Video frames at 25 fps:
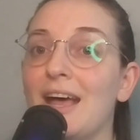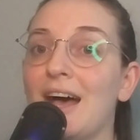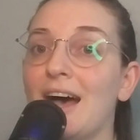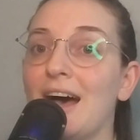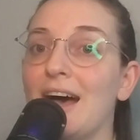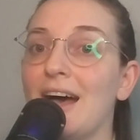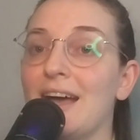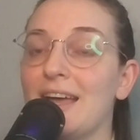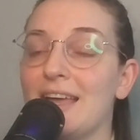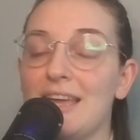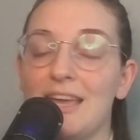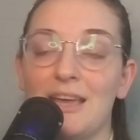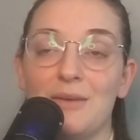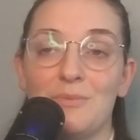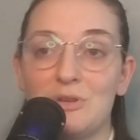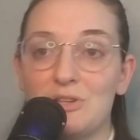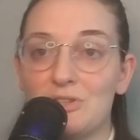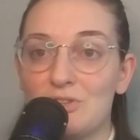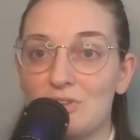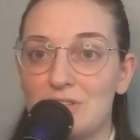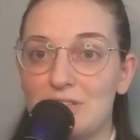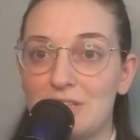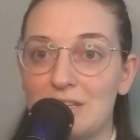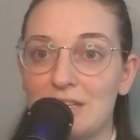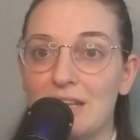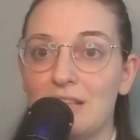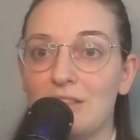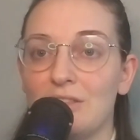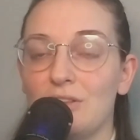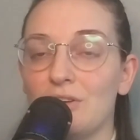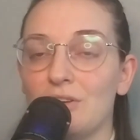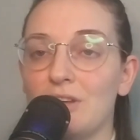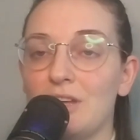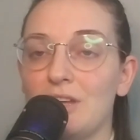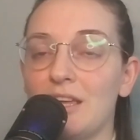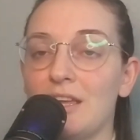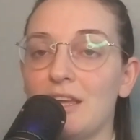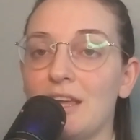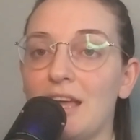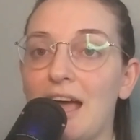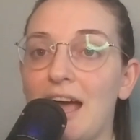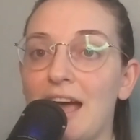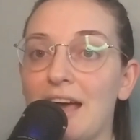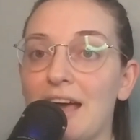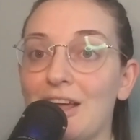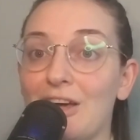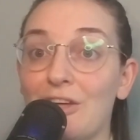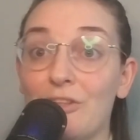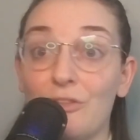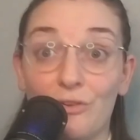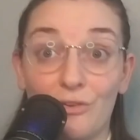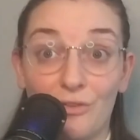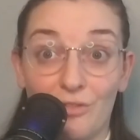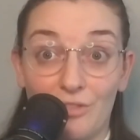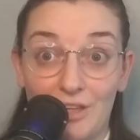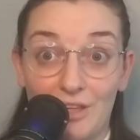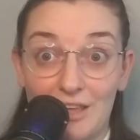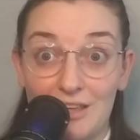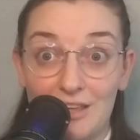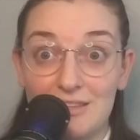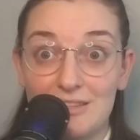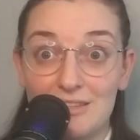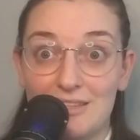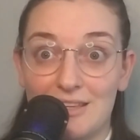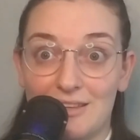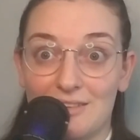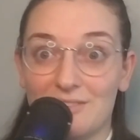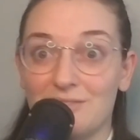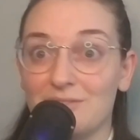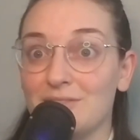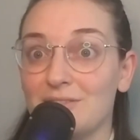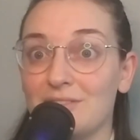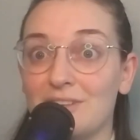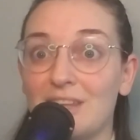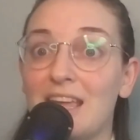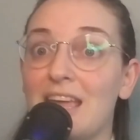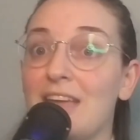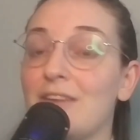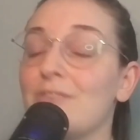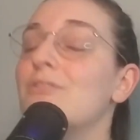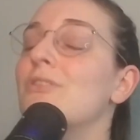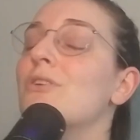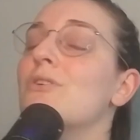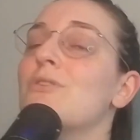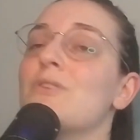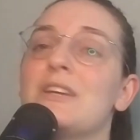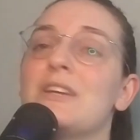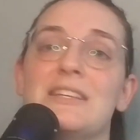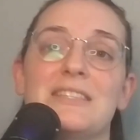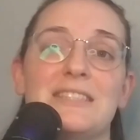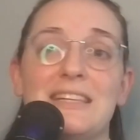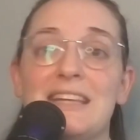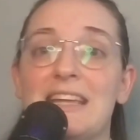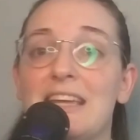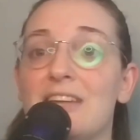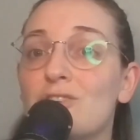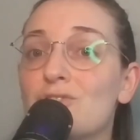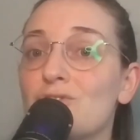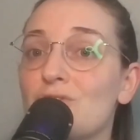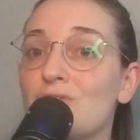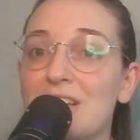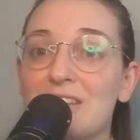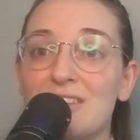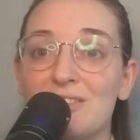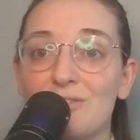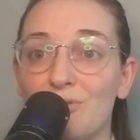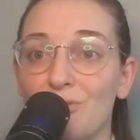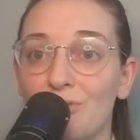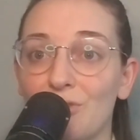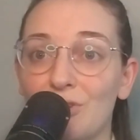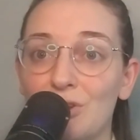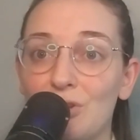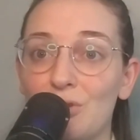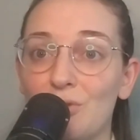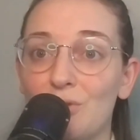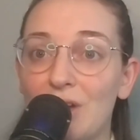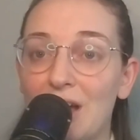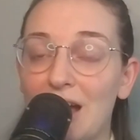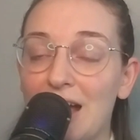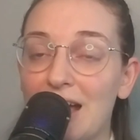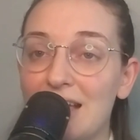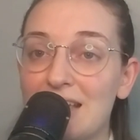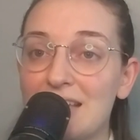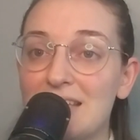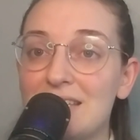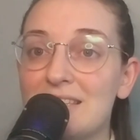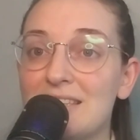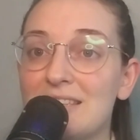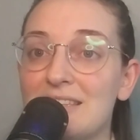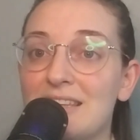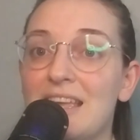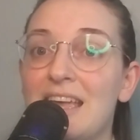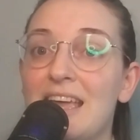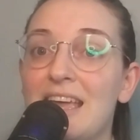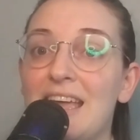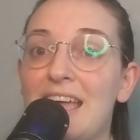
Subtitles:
I am interested in looking at other things, and if there is an interest for you guys